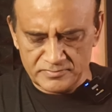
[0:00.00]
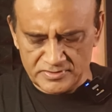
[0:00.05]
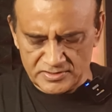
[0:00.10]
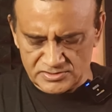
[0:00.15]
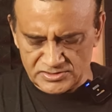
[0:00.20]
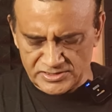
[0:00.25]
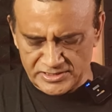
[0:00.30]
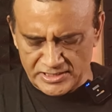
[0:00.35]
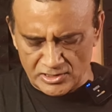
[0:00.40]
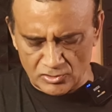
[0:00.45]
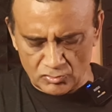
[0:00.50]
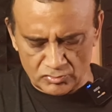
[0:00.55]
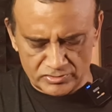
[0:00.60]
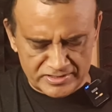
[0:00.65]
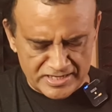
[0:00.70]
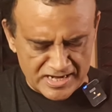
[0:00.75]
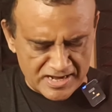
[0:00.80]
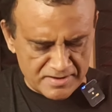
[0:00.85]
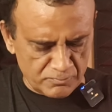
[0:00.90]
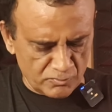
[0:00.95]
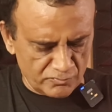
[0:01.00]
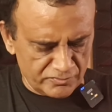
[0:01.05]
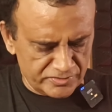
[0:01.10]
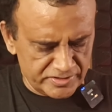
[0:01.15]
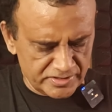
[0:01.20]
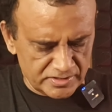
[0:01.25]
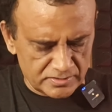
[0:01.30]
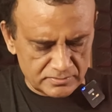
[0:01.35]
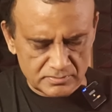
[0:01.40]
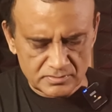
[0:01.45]
There is a yellow tab over
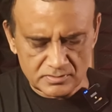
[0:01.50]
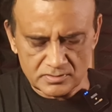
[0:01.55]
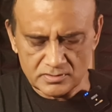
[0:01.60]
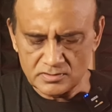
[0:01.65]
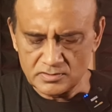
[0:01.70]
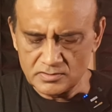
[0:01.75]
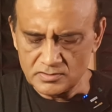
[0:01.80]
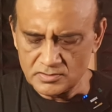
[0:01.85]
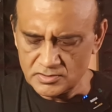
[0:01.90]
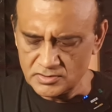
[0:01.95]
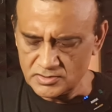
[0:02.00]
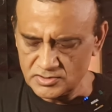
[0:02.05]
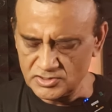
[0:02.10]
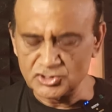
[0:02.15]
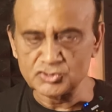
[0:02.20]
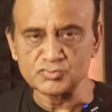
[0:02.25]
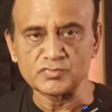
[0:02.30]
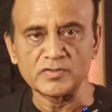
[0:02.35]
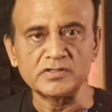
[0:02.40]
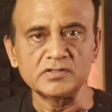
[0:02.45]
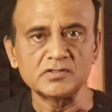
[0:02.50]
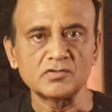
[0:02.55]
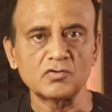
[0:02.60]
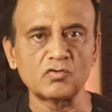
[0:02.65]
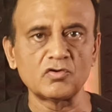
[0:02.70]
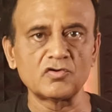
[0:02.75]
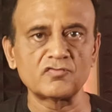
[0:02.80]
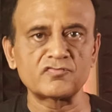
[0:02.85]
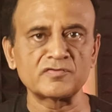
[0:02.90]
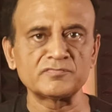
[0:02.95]
here, this one.
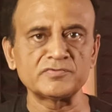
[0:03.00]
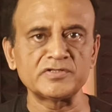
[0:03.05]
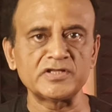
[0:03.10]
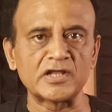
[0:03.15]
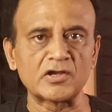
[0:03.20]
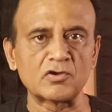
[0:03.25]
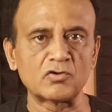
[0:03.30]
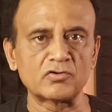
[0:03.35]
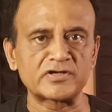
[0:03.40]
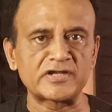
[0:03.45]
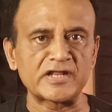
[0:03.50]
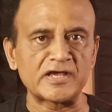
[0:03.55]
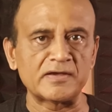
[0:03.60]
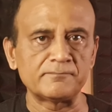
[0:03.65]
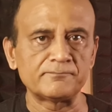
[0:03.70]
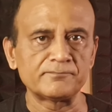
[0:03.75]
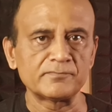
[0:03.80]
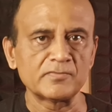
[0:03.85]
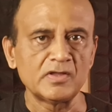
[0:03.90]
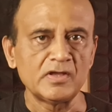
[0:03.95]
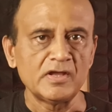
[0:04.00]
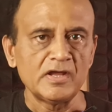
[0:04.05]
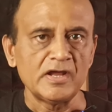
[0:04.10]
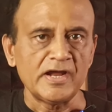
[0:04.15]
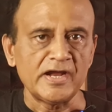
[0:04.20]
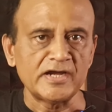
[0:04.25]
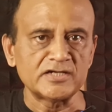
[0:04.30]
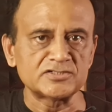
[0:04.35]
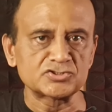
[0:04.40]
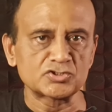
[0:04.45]
Hold from the yellow tab
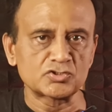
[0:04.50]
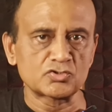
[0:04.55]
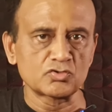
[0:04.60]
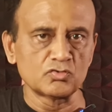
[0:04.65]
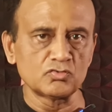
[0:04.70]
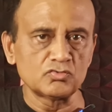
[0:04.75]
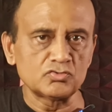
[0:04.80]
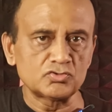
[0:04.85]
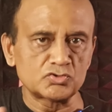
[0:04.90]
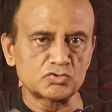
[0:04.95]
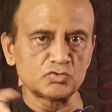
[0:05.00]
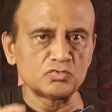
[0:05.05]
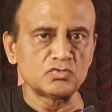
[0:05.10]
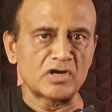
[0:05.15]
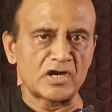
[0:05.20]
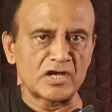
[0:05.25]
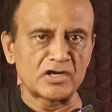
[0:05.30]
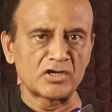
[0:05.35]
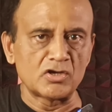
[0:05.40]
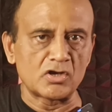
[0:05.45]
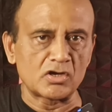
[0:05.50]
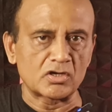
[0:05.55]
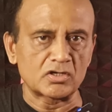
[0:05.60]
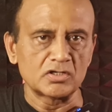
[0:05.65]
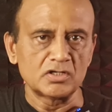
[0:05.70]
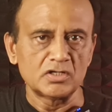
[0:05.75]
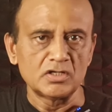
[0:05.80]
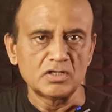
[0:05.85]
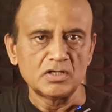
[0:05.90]
and screw to unlock.